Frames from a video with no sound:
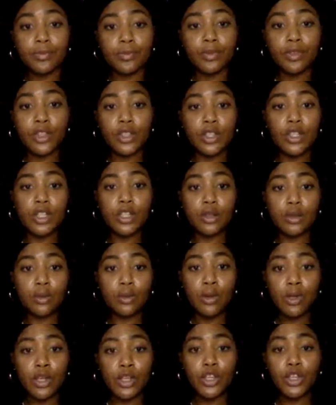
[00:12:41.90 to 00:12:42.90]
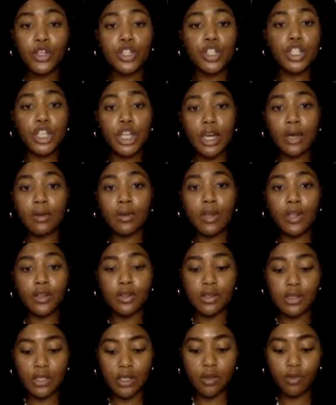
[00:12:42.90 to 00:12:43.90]
You know, you're sharing
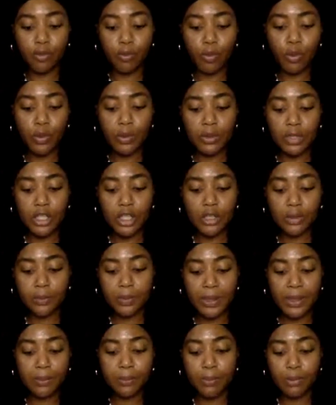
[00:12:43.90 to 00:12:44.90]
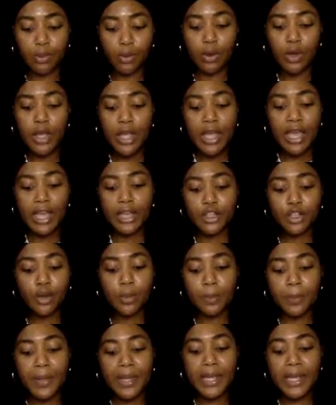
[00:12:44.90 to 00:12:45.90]
yourself more with other people, and
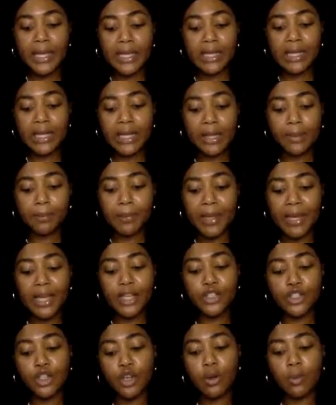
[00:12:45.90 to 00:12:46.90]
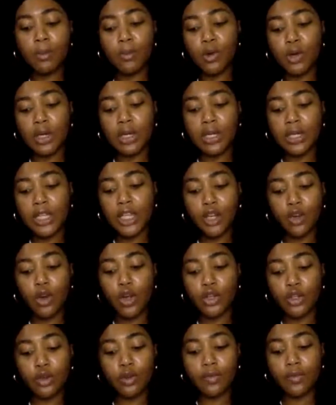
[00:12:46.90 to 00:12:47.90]
you're being clear because you're more clear
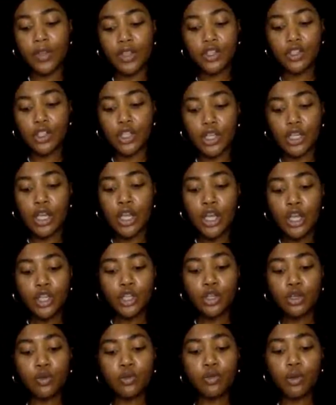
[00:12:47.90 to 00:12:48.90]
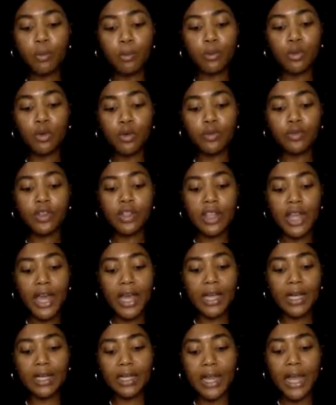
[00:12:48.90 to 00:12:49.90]
on your vision. You've removed
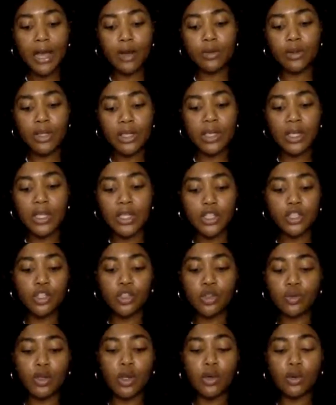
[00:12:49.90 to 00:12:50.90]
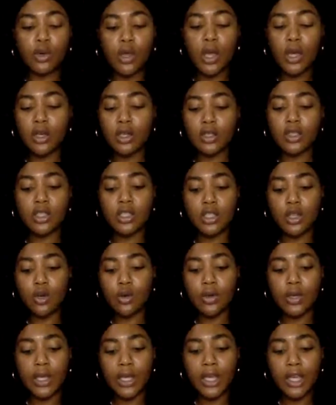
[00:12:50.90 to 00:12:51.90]
that cloudiness. You're no longer
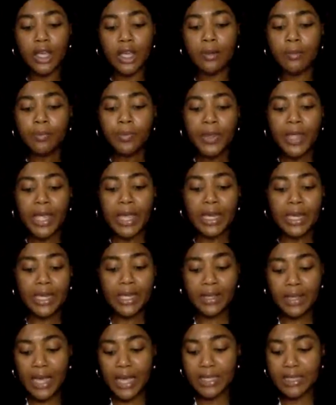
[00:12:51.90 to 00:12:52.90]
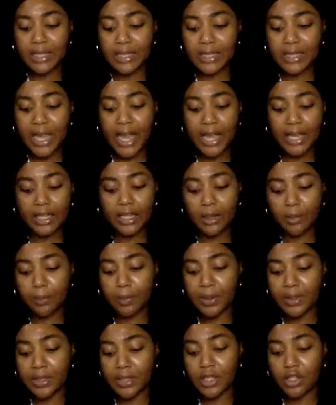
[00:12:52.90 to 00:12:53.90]
sulking and in that stagnant
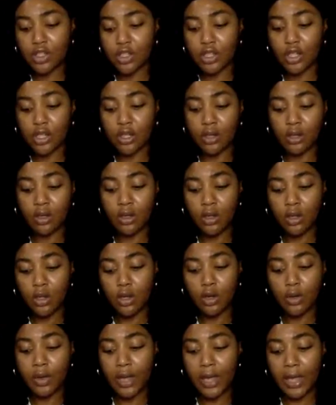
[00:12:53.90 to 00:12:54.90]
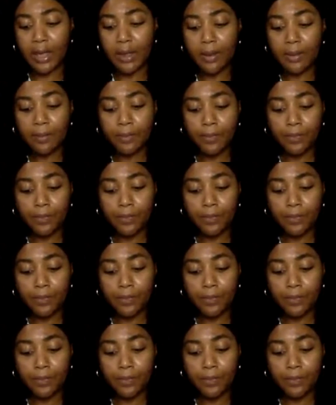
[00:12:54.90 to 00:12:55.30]
position, okay?